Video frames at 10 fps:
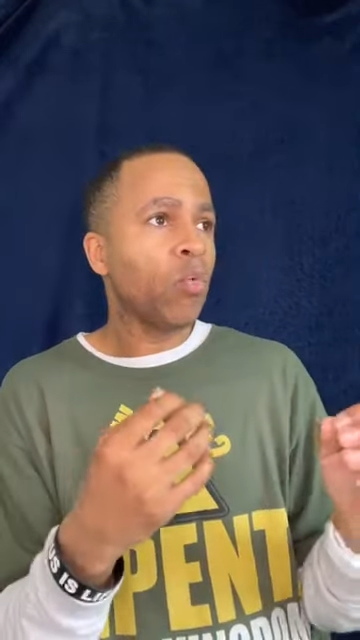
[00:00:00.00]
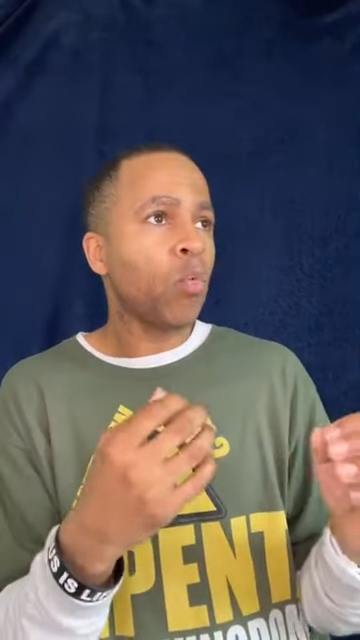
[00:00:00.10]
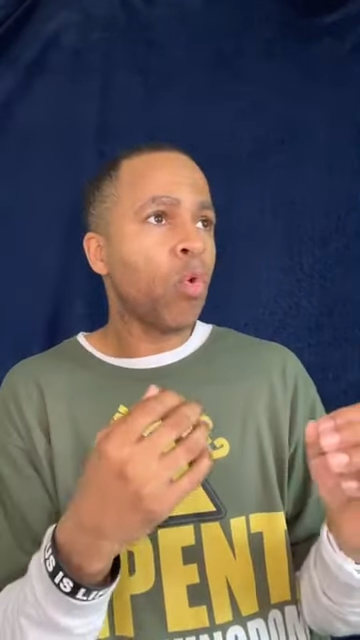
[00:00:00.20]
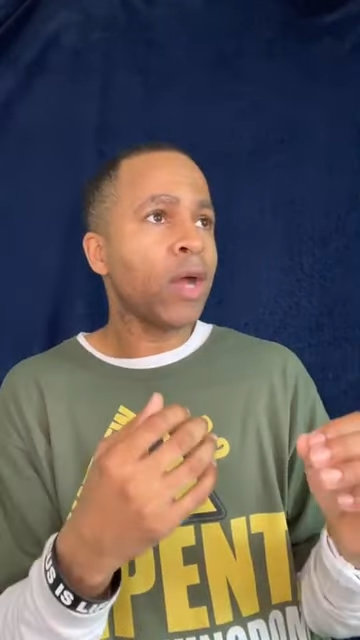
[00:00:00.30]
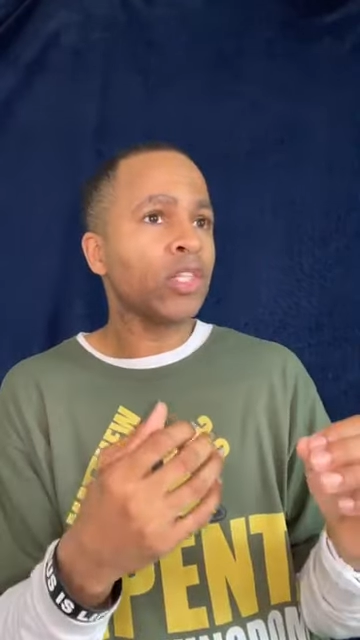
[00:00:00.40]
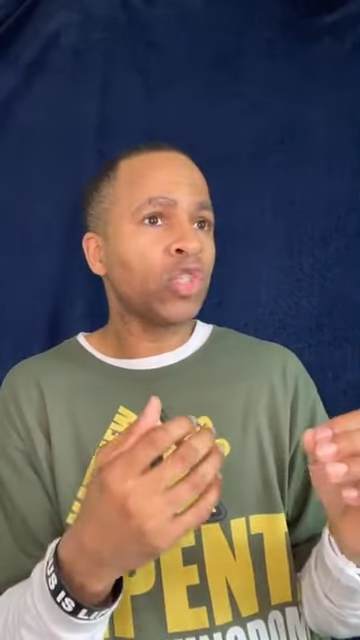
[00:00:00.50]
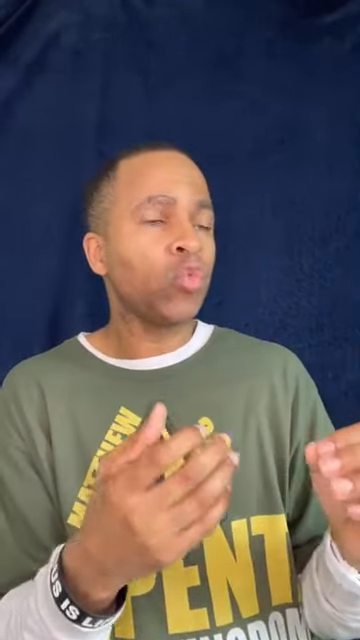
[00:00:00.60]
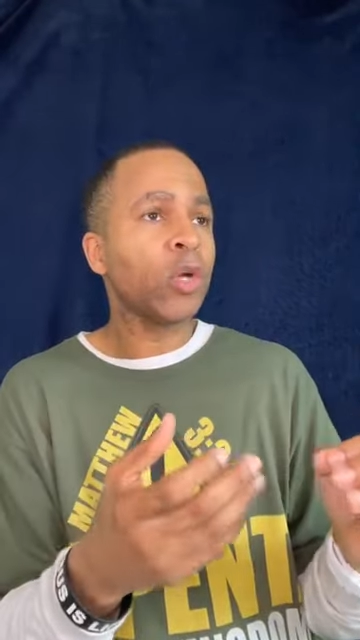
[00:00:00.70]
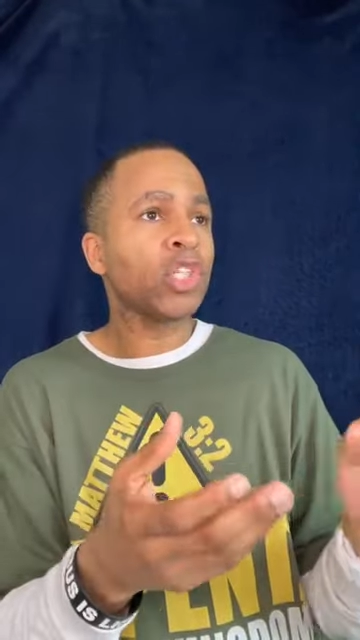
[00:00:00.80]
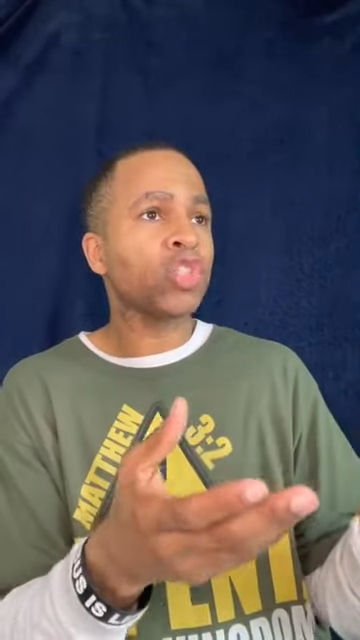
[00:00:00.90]
want
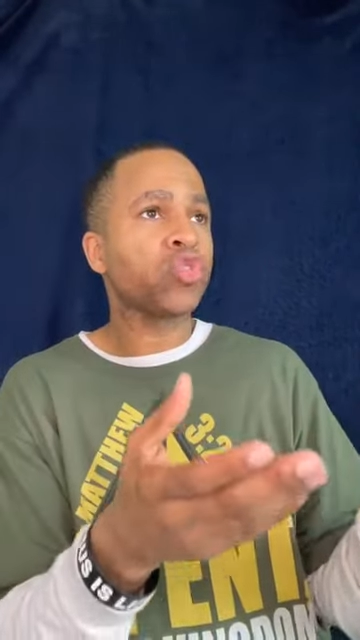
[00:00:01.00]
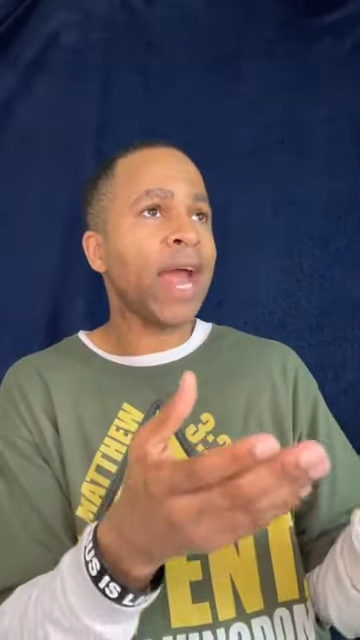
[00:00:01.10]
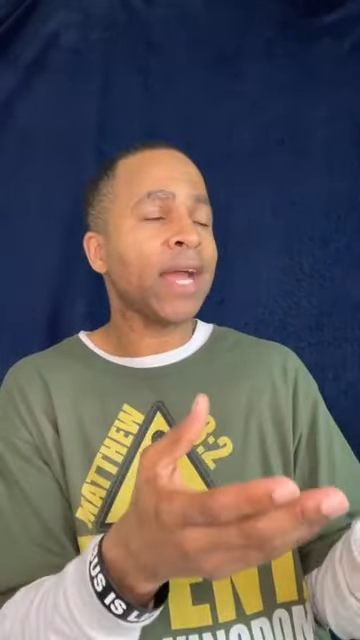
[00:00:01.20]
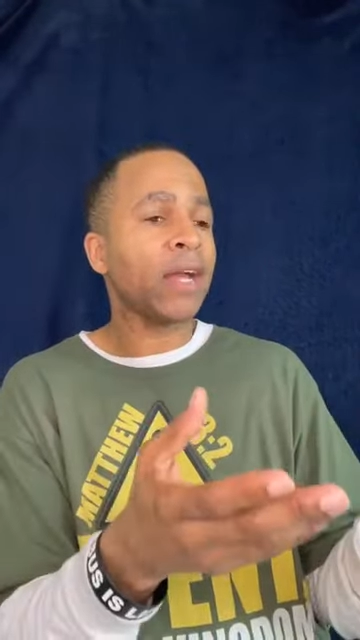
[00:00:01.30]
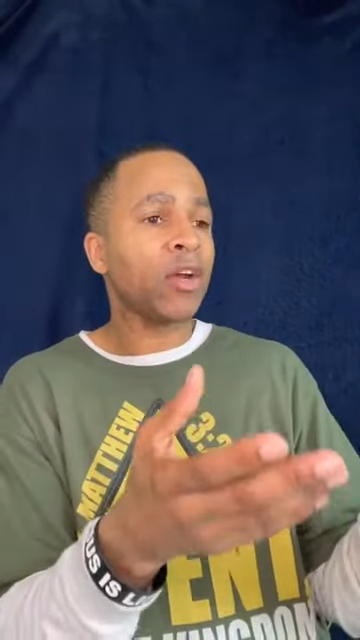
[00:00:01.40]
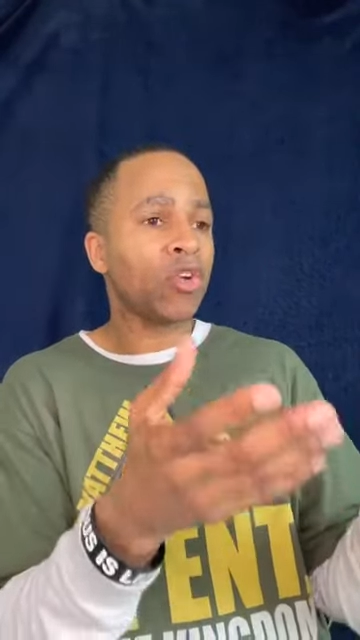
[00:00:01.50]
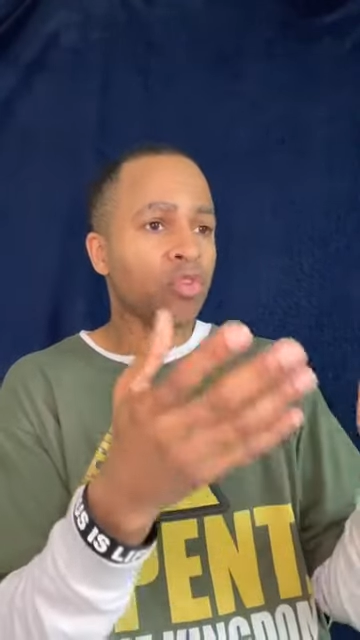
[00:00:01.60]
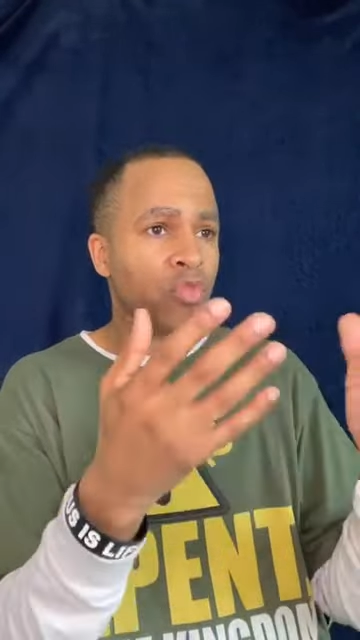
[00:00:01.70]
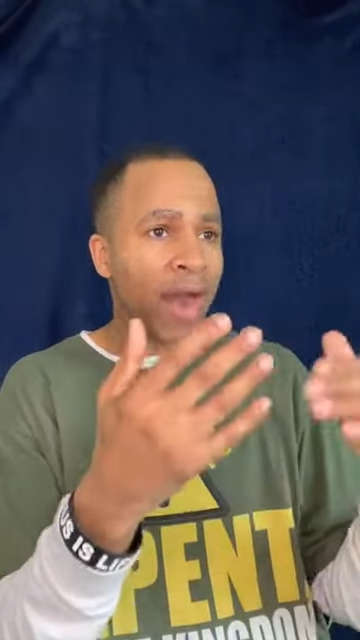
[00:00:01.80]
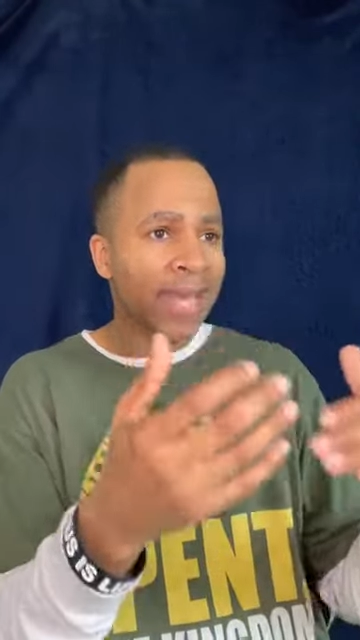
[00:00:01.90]
to attract
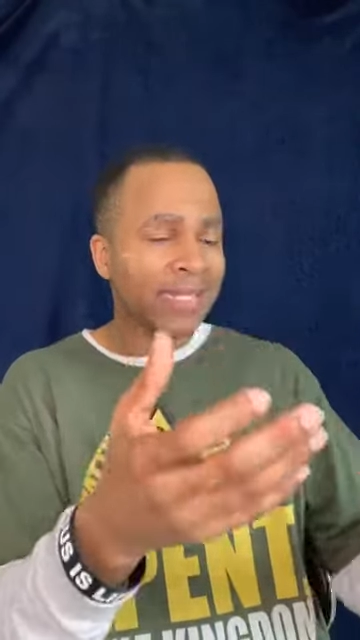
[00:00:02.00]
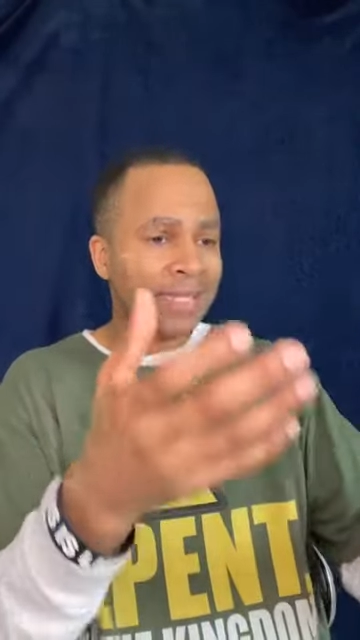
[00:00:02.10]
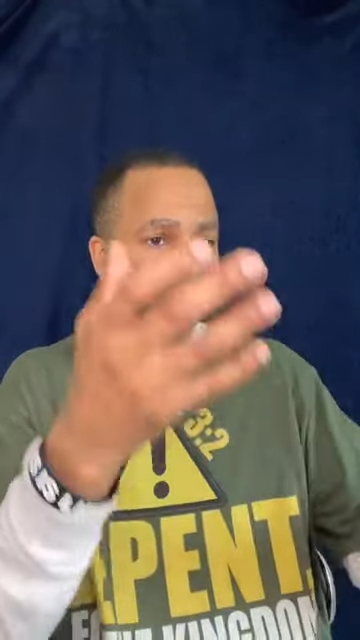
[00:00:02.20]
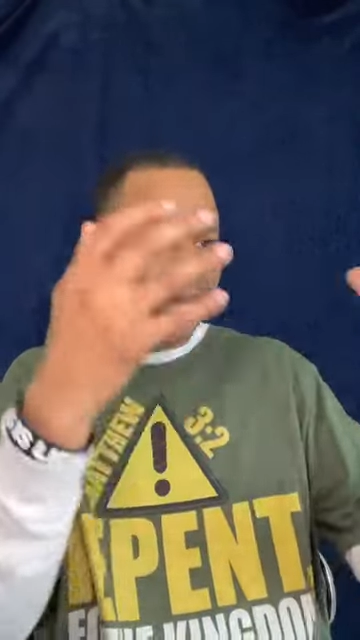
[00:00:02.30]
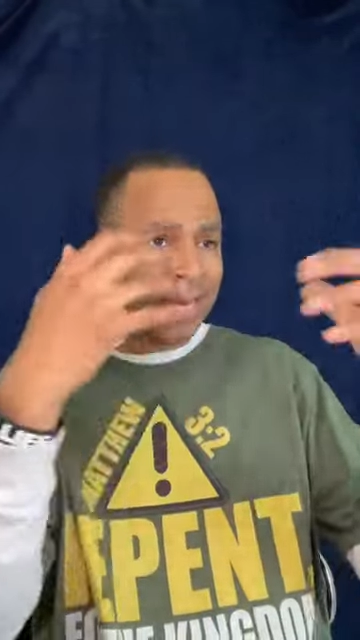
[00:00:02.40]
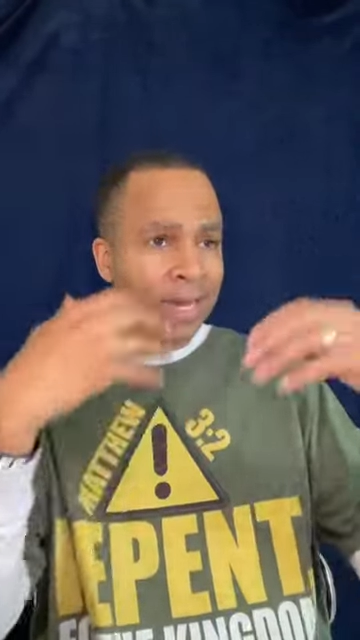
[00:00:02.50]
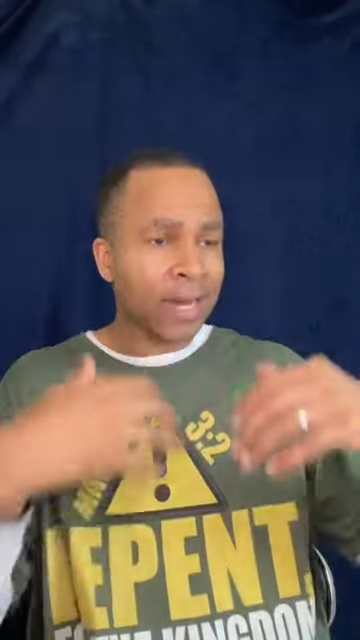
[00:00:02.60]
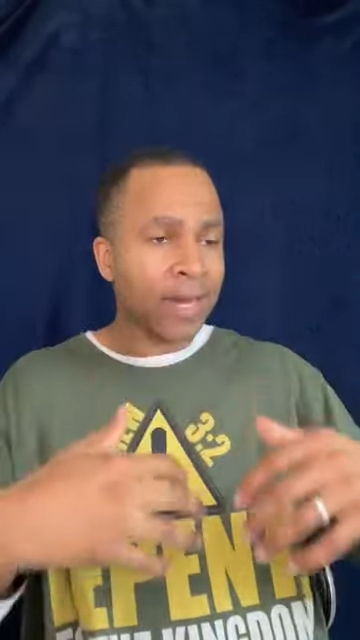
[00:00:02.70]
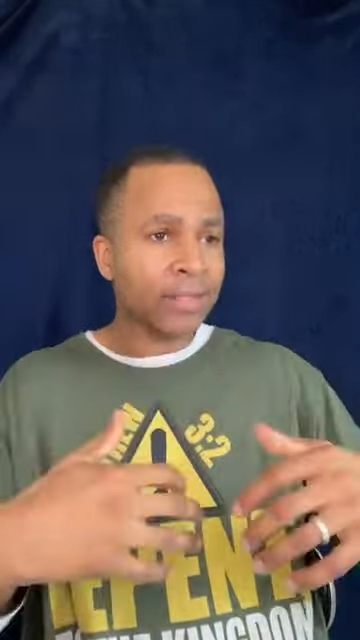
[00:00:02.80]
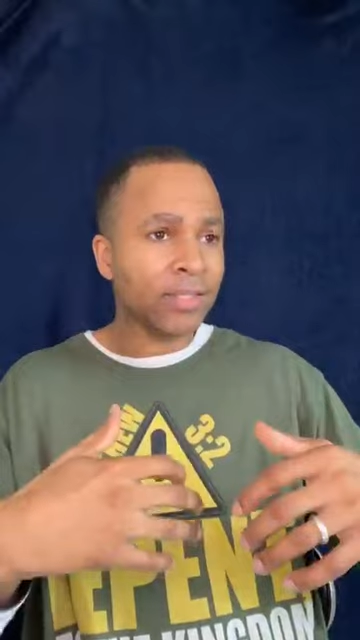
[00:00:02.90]
Christ in
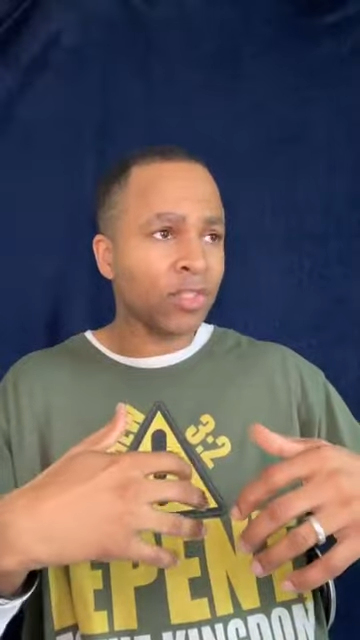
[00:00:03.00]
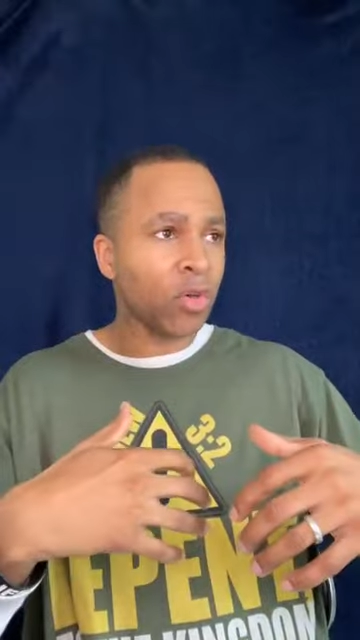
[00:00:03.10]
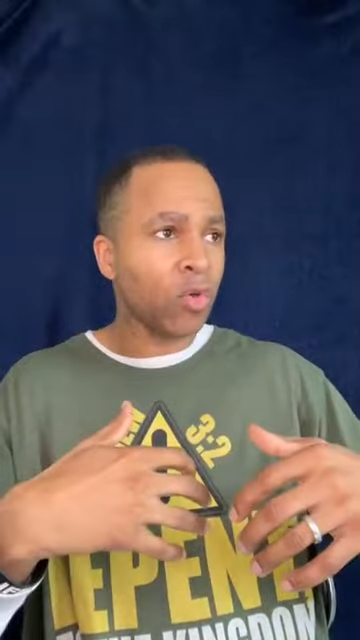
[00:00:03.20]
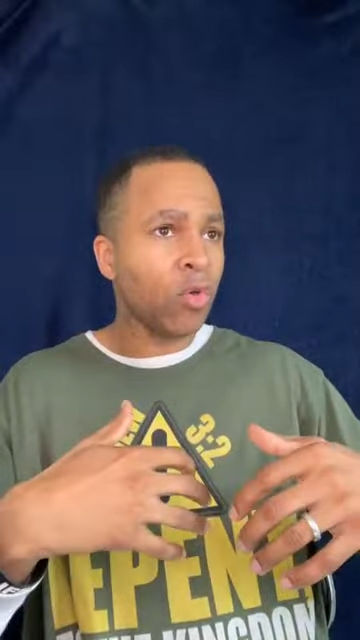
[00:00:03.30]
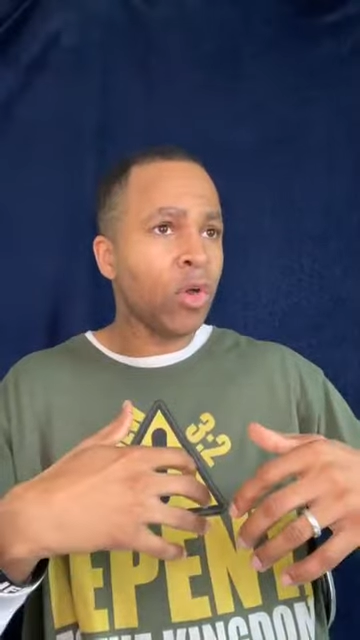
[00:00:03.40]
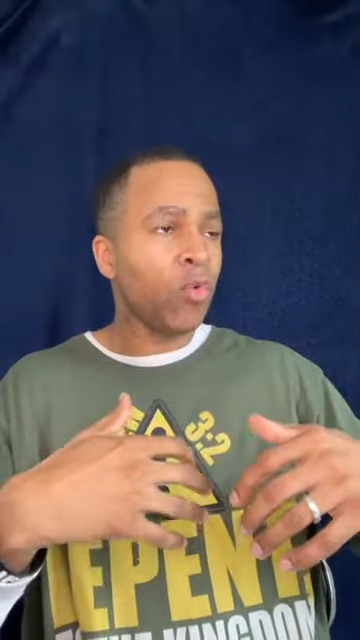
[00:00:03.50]
us so